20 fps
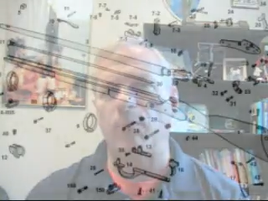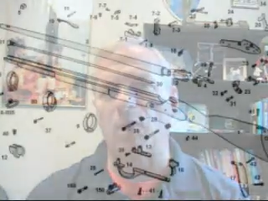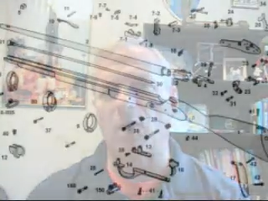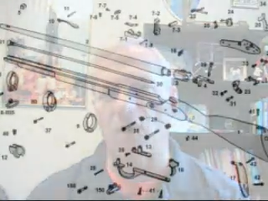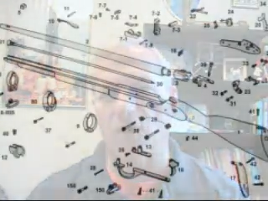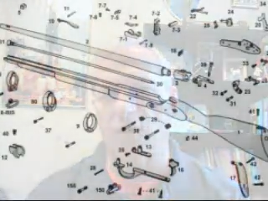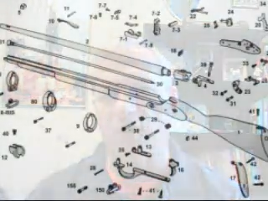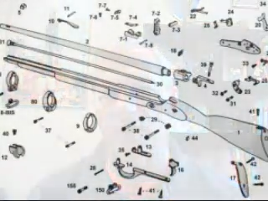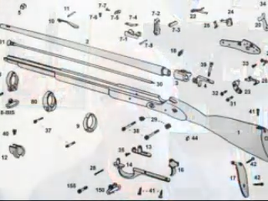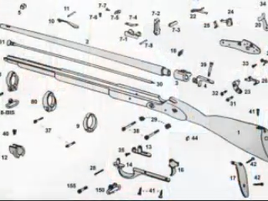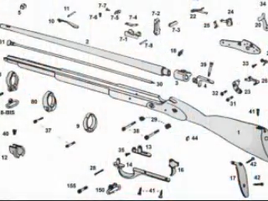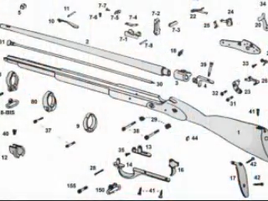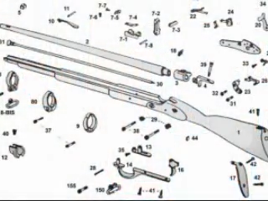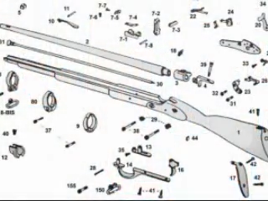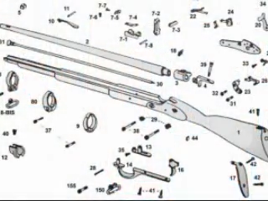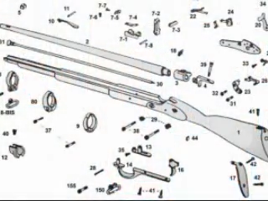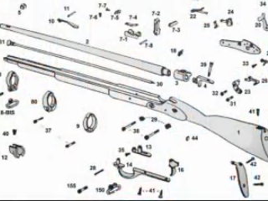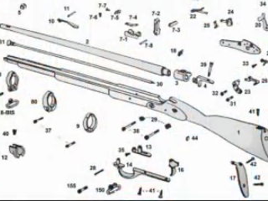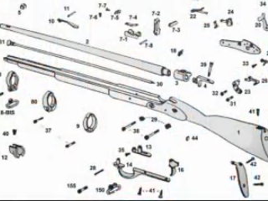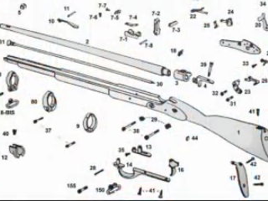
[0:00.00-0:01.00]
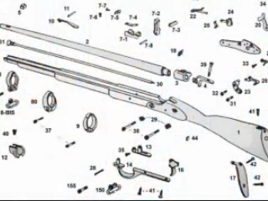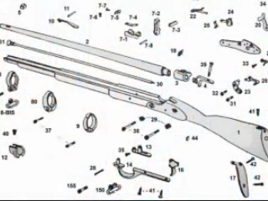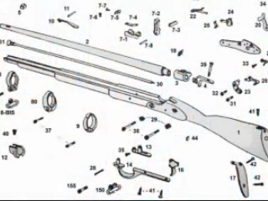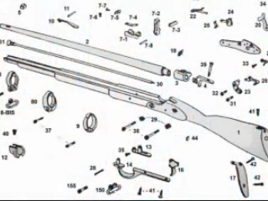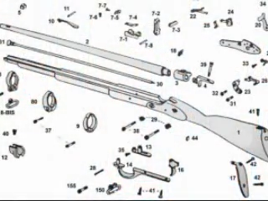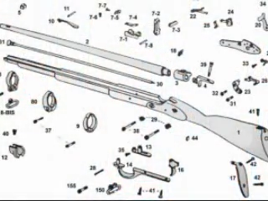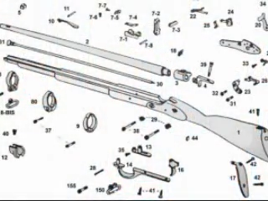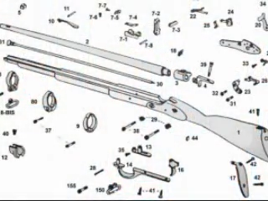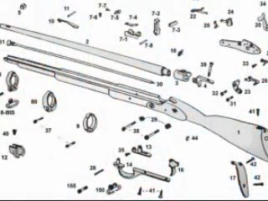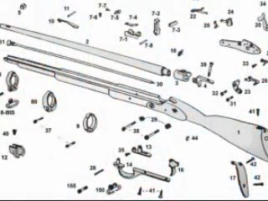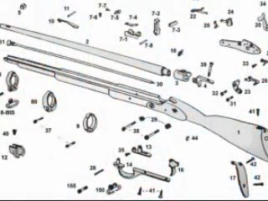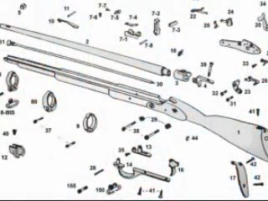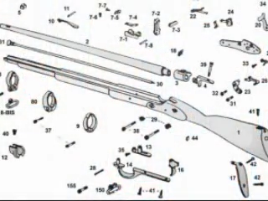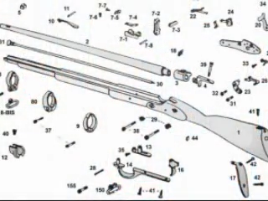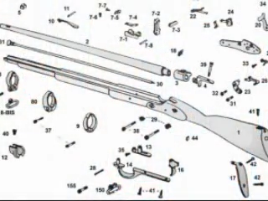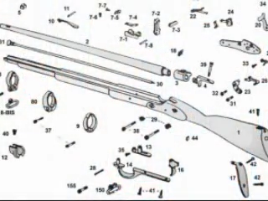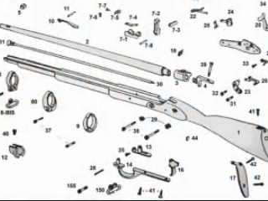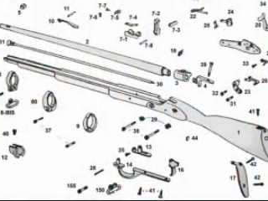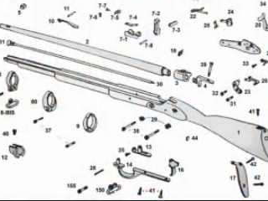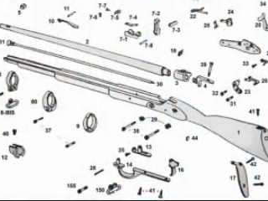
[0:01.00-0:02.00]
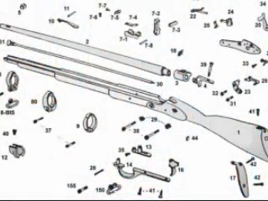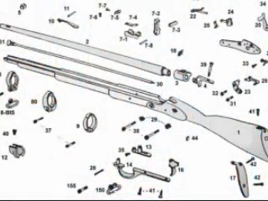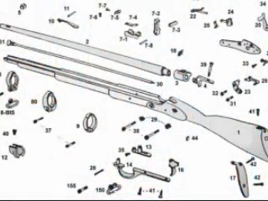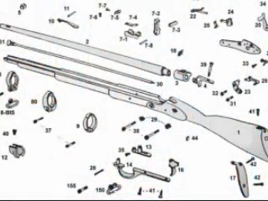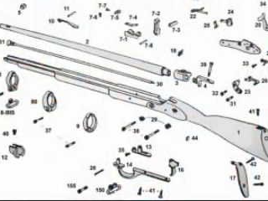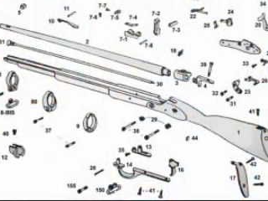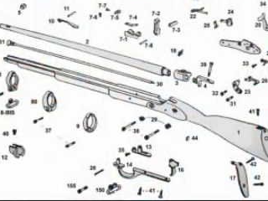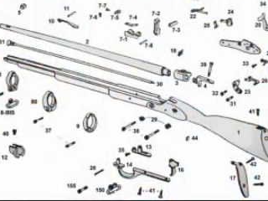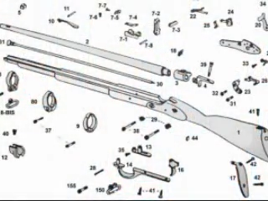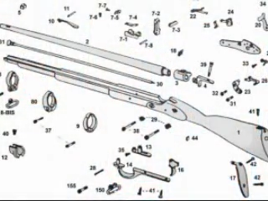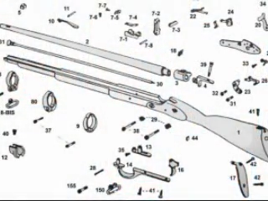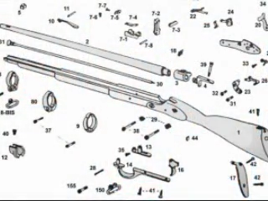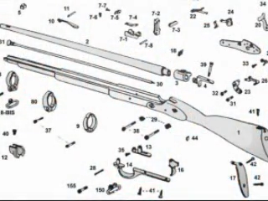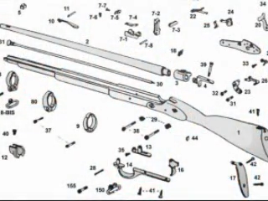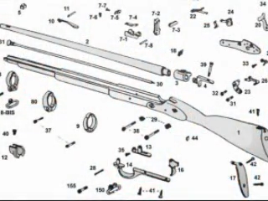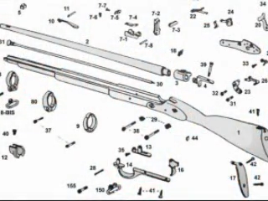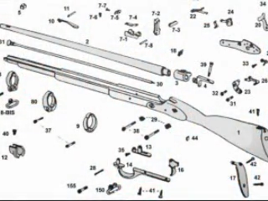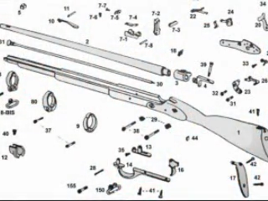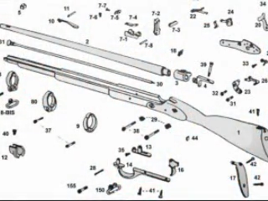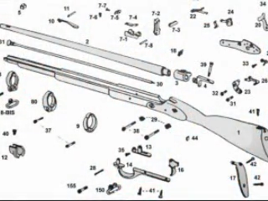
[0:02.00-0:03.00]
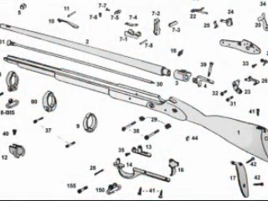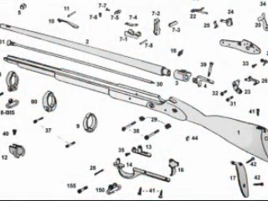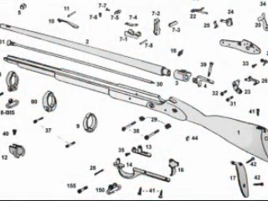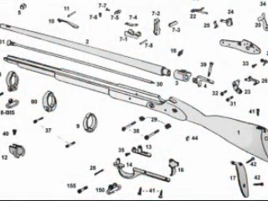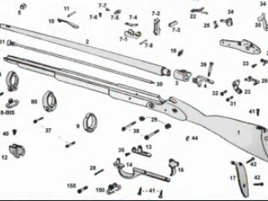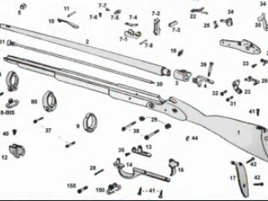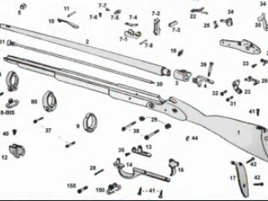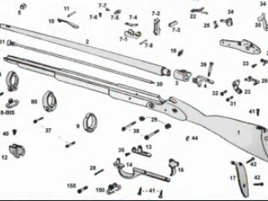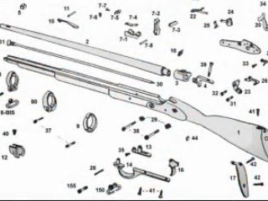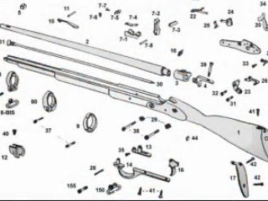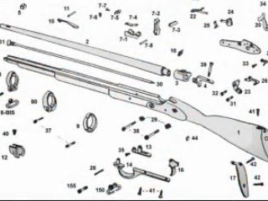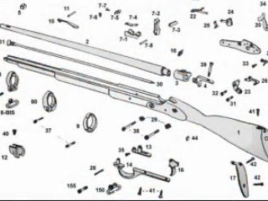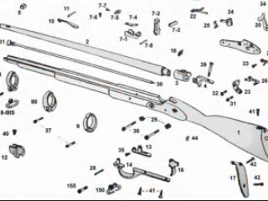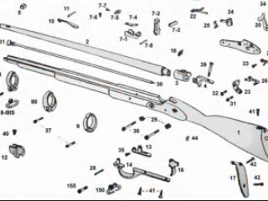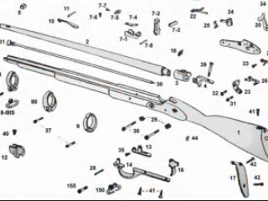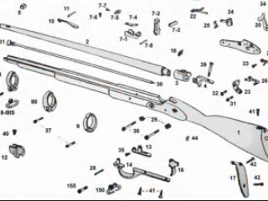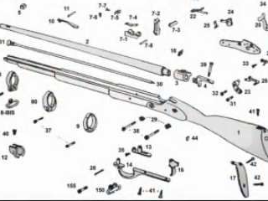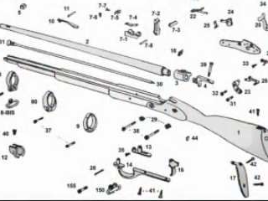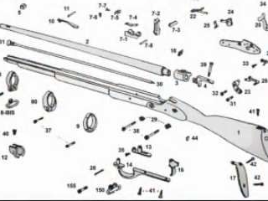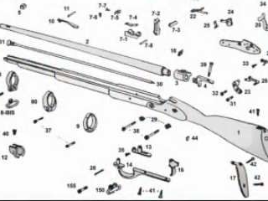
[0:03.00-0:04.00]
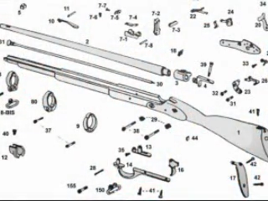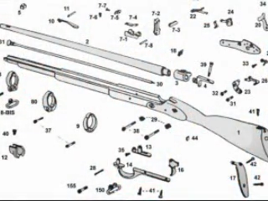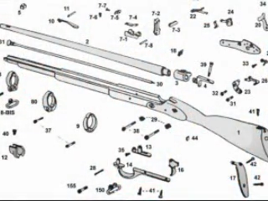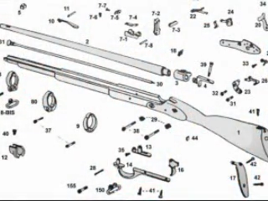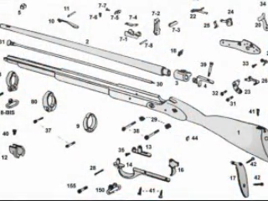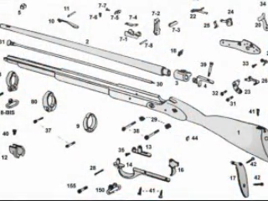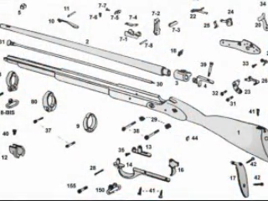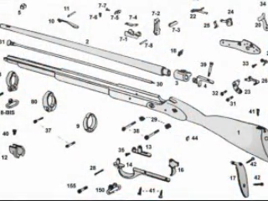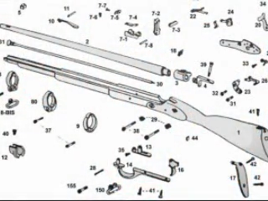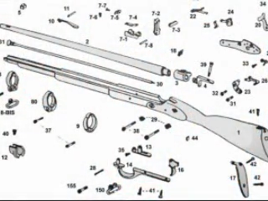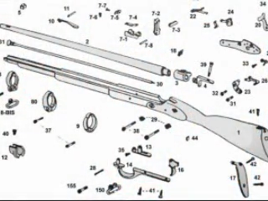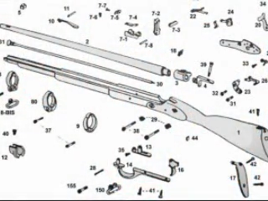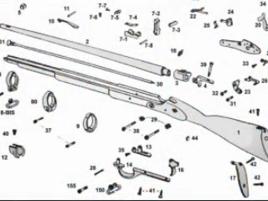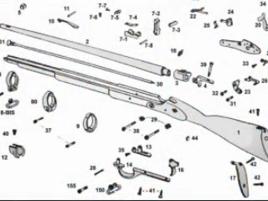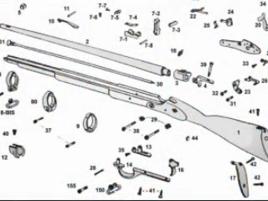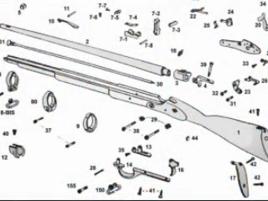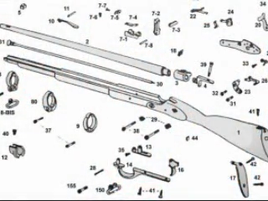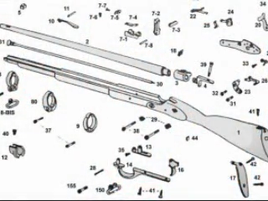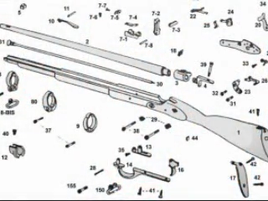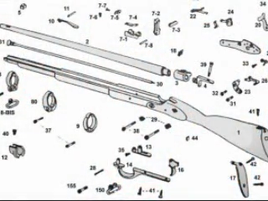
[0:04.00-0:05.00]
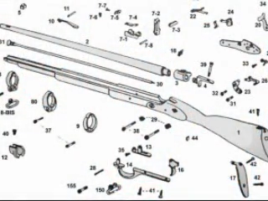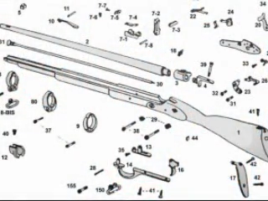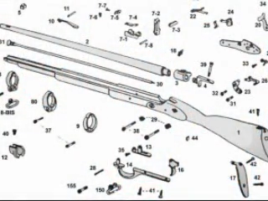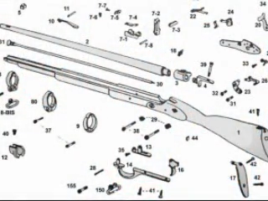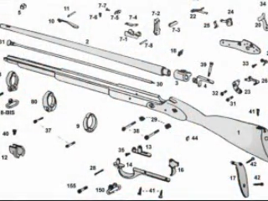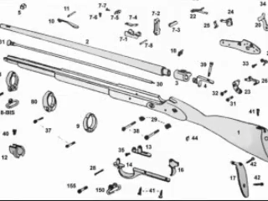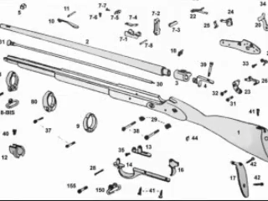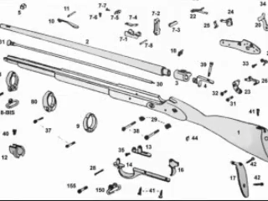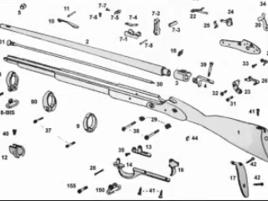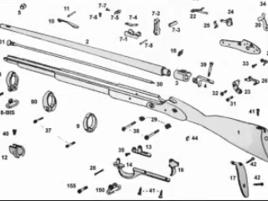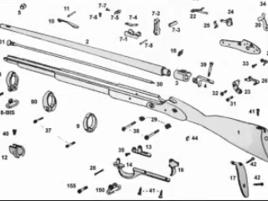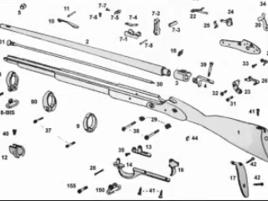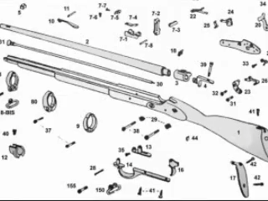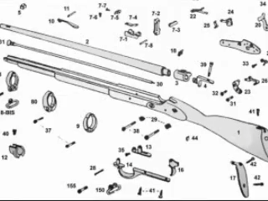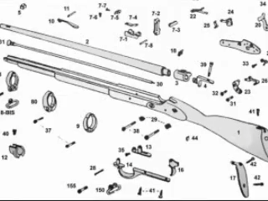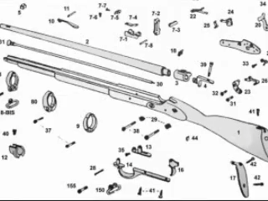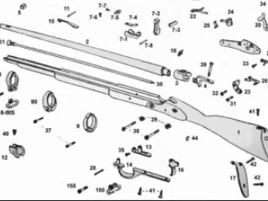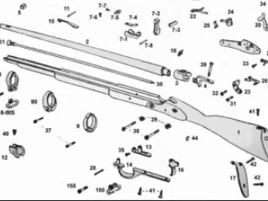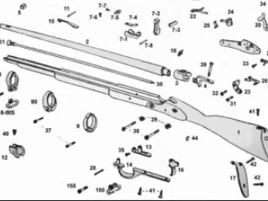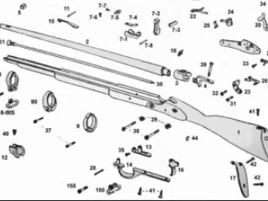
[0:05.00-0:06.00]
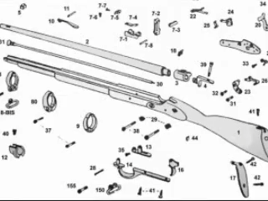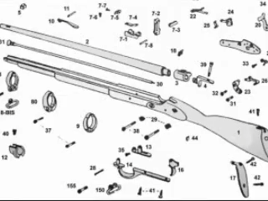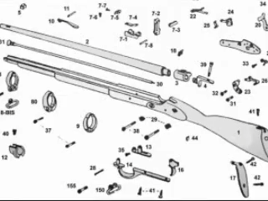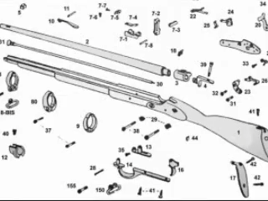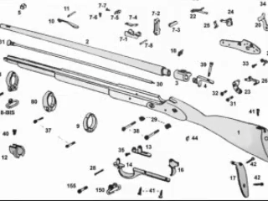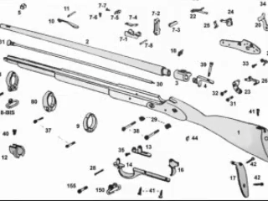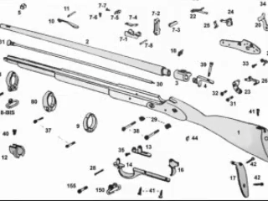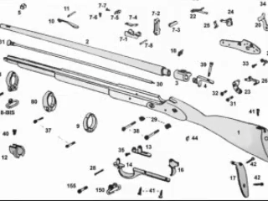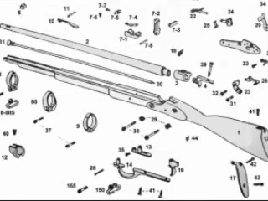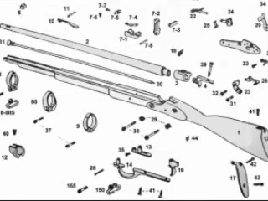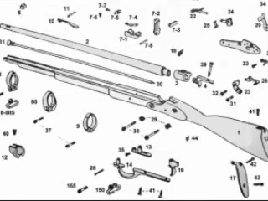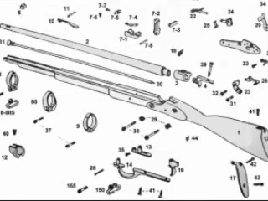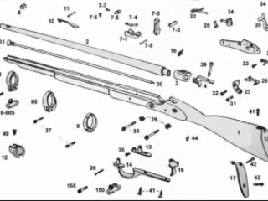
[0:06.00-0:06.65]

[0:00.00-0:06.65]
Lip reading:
Nobody's mouth can be seen.